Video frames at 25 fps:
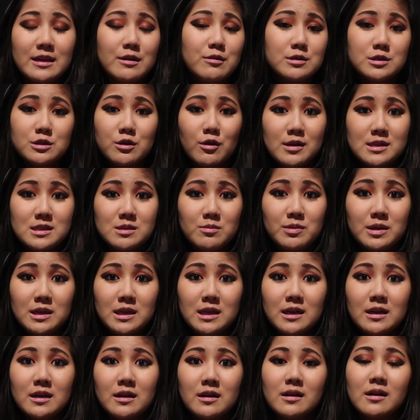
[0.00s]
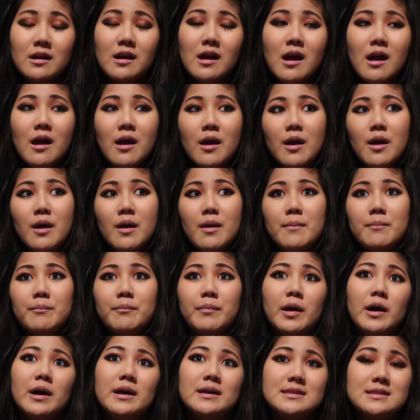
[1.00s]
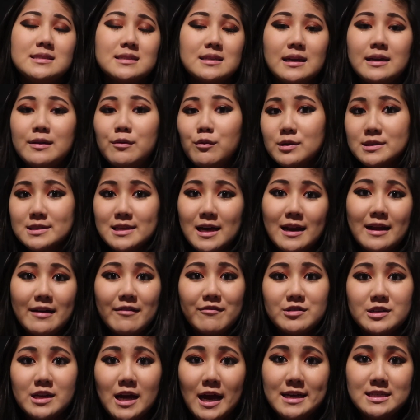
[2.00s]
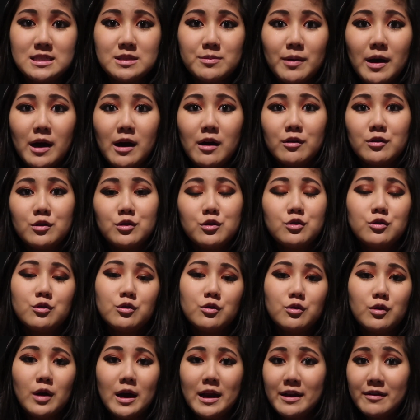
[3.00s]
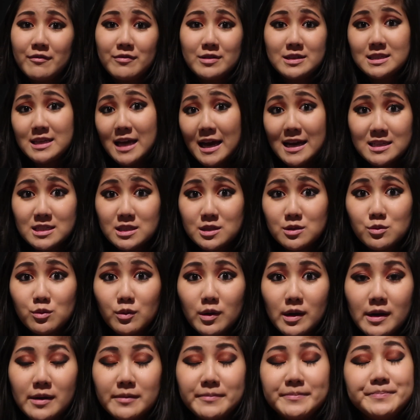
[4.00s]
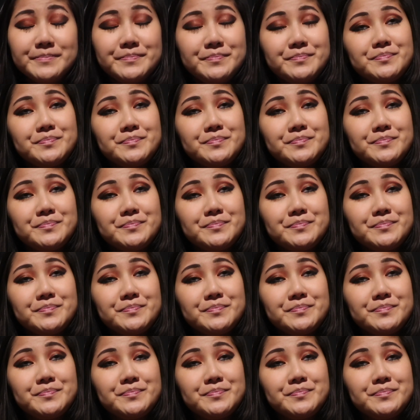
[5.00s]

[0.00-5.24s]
he was going to be here, but it was not advertised about who any of his guests were.